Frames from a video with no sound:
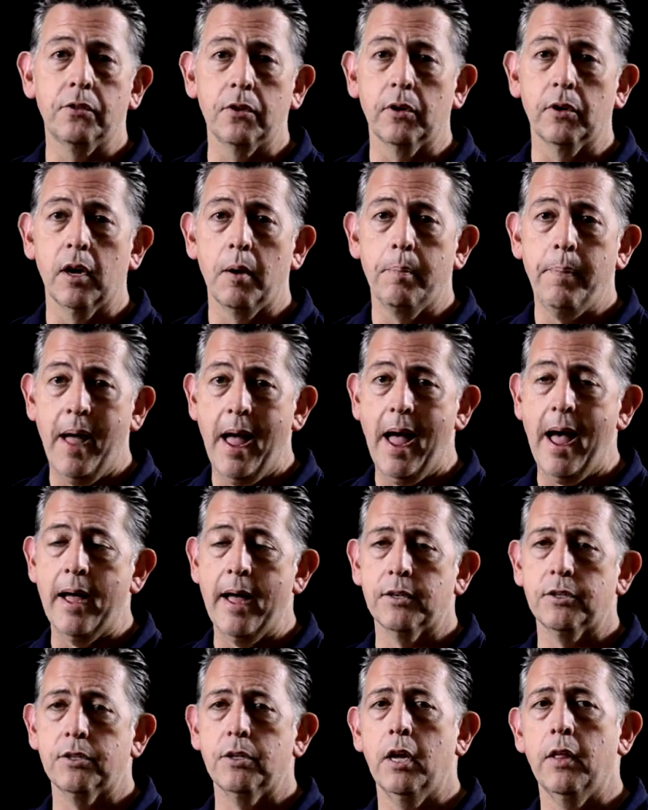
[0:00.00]
that they're going to
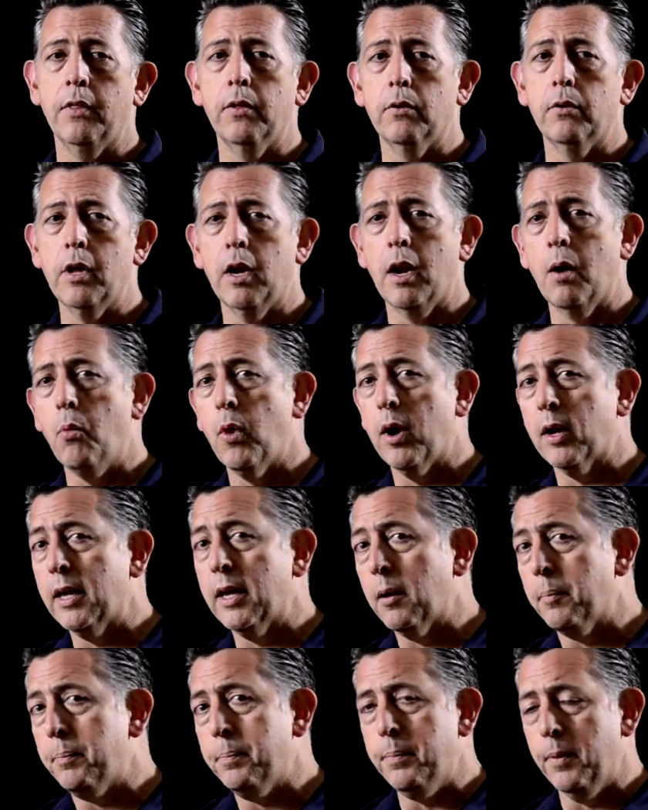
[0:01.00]
pass and I want
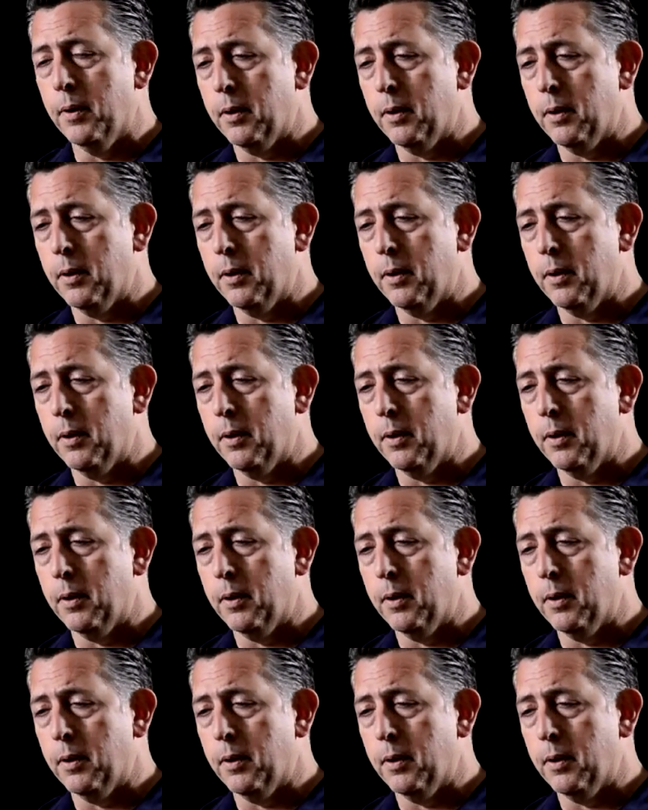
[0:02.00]
to get